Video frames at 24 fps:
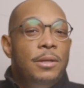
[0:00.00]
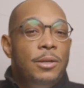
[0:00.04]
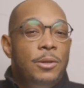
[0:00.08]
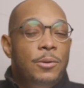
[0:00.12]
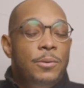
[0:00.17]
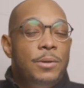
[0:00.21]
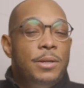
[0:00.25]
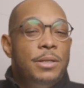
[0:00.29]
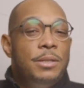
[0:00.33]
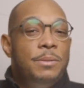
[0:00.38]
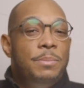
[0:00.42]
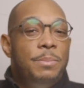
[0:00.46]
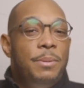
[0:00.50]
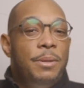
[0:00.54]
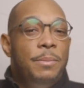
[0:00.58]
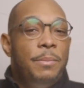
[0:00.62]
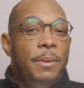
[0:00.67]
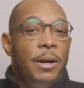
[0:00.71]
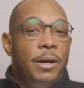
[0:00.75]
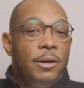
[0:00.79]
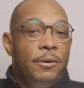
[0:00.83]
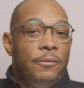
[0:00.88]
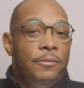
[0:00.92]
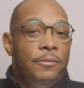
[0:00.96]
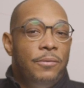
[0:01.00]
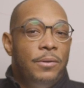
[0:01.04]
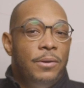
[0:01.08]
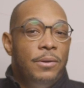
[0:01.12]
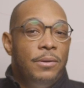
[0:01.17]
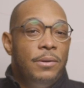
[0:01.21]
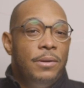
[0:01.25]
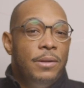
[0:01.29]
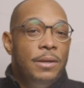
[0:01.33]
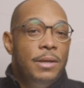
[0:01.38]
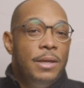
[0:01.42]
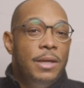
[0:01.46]
USB microphone.
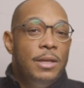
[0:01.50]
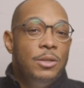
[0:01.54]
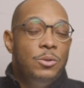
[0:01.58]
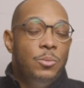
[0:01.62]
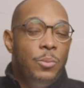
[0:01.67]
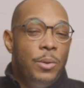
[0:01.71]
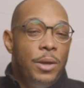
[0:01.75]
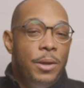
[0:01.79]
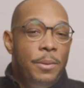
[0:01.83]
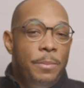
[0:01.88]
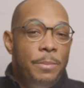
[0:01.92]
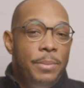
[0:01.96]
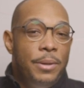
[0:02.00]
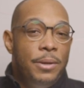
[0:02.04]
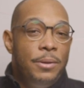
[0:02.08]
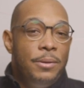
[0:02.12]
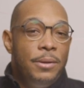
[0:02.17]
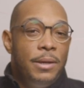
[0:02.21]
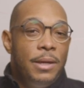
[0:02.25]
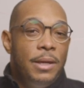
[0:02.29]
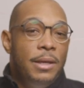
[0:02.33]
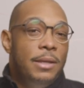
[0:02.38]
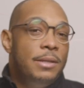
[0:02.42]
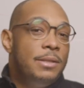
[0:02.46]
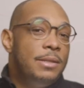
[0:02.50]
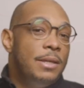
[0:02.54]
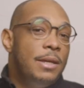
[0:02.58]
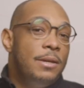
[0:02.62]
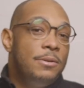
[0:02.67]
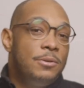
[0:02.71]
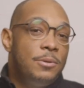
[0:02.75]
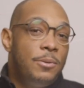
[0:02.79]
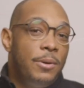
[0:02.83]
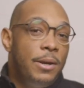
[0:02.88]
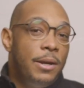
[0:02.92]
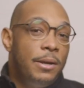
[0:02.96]
It's well built and it
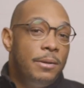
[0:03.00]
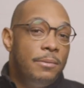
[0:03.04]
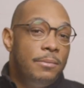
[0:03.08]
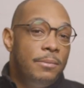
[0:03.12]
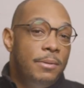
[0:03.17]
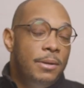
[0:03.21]
sounds great.